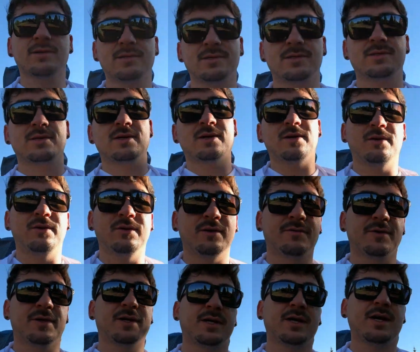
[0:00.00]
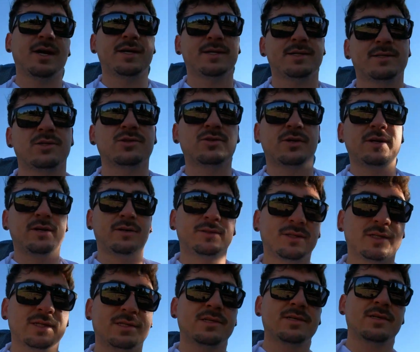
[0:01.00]
So if you're gonna hike this trail,
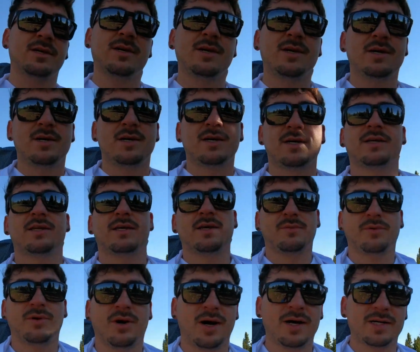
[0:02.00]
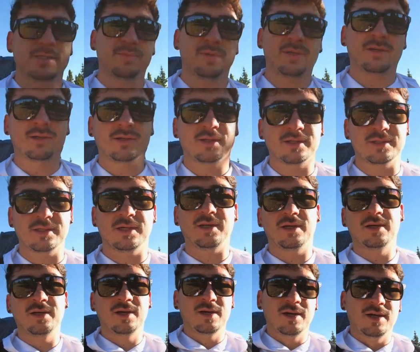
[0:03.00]
just keep your eyes peeled, because
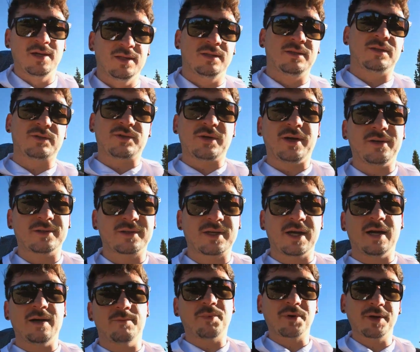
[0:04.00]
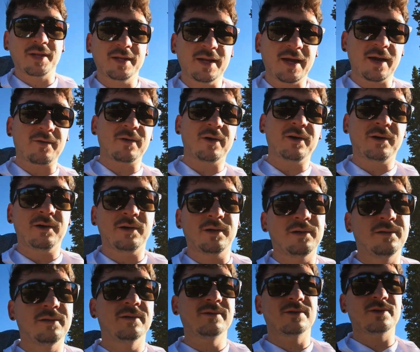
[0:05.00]
the trail's cut pretty narrow,
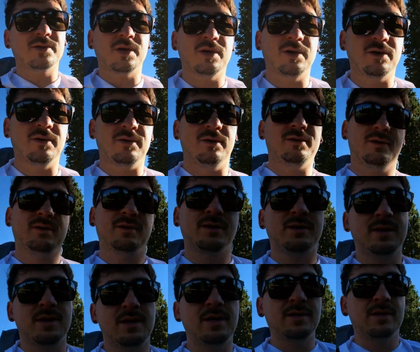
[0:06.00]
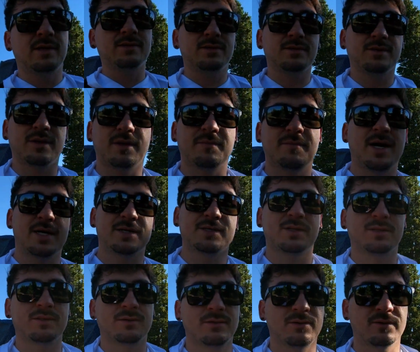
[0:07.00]
so as you can
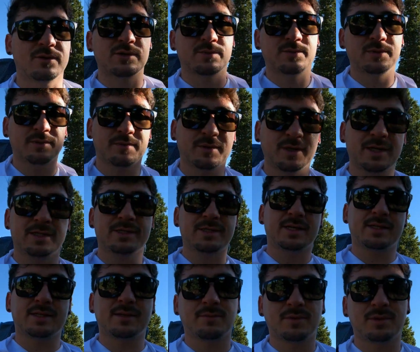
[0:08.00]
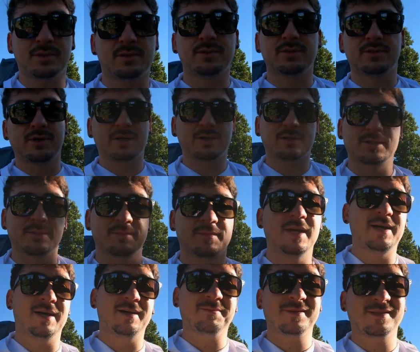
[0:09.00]
imagine, horse poop kind of takes up the whole trail
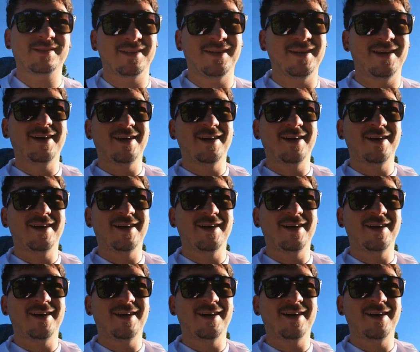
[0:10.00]
sometimes.